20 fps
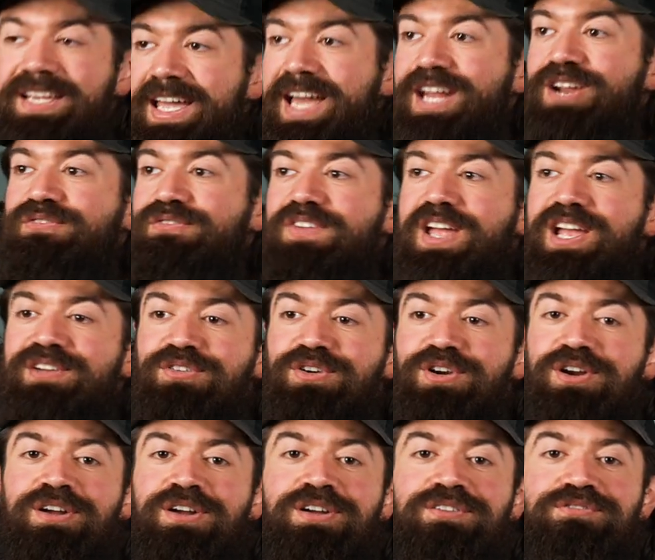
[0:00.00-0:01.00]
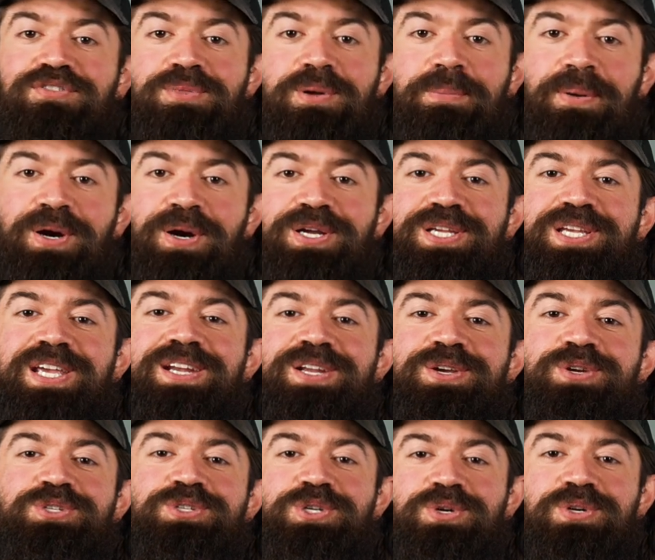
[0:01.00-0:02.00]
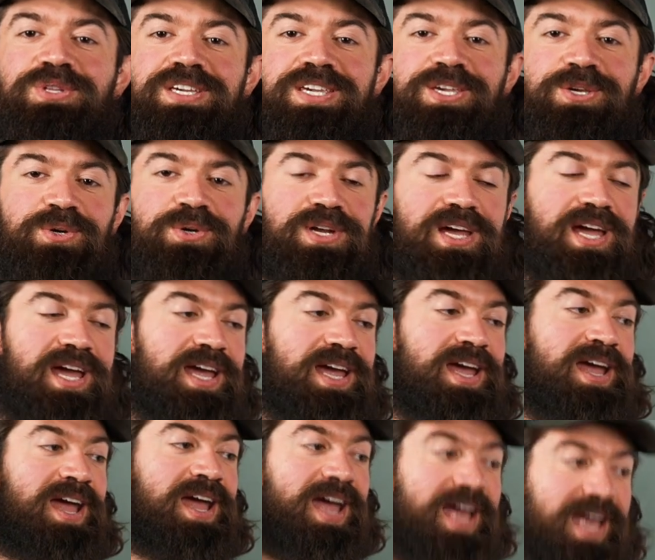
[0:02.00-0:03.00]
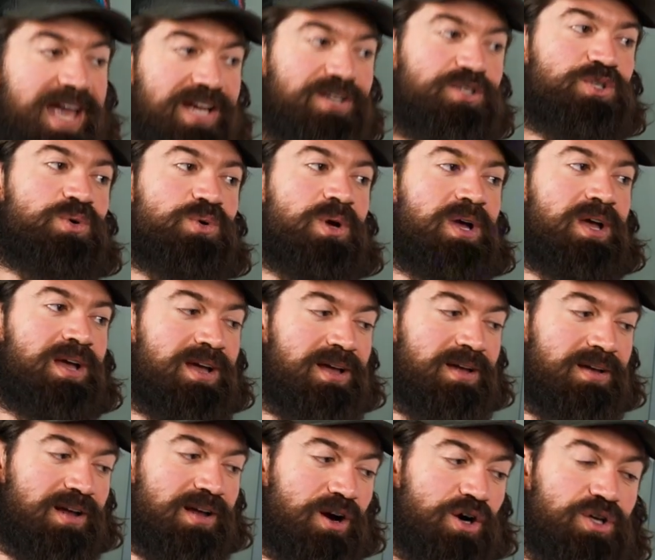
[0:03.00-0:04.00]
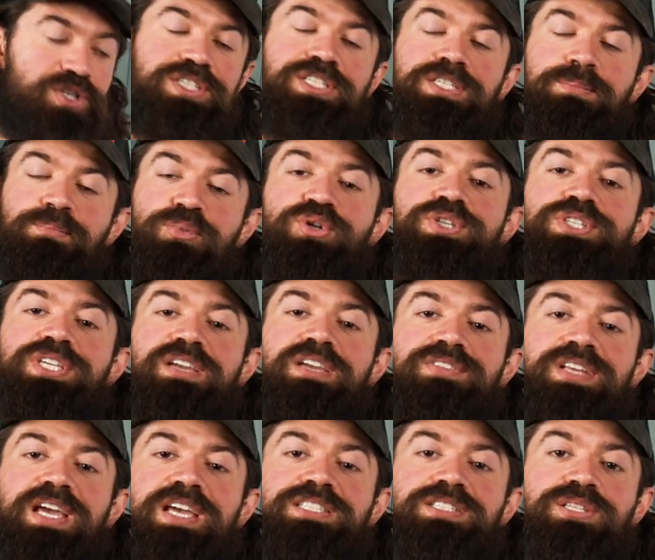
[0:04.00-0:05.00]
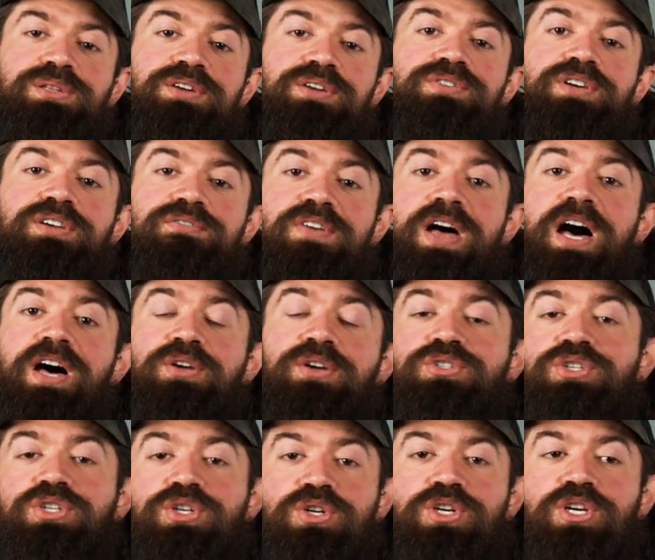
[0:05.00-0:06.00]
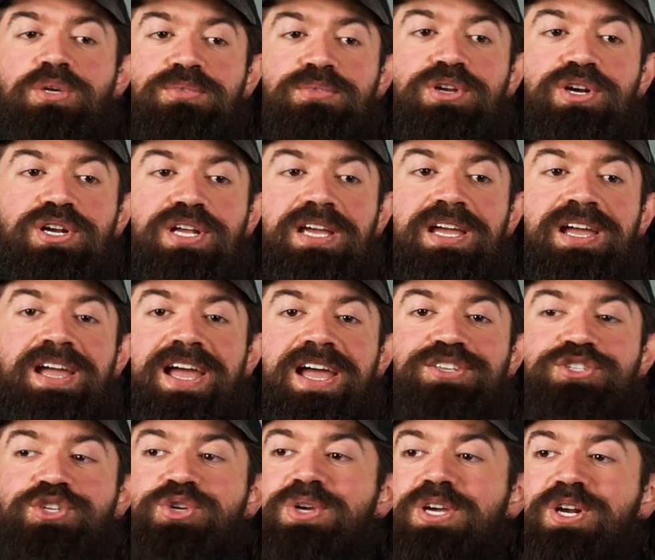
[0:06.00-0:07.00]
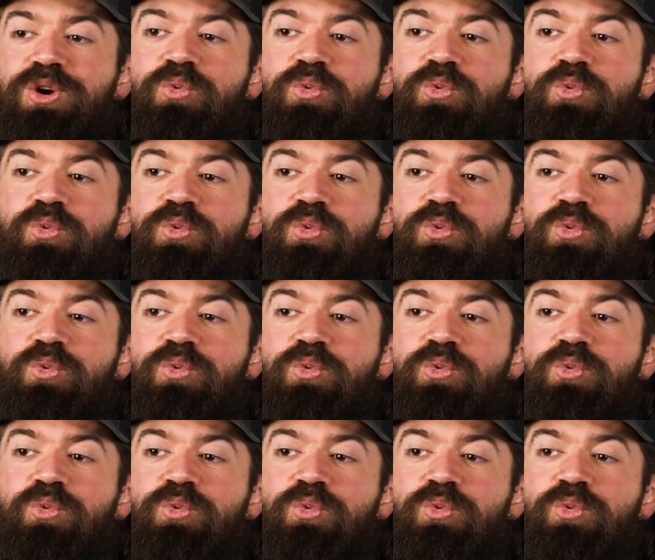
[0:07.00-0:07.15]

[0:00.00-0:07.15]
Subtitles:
a favor from the person who's doing the Q&A, and you are perceived as delivering value to your community, and so you get a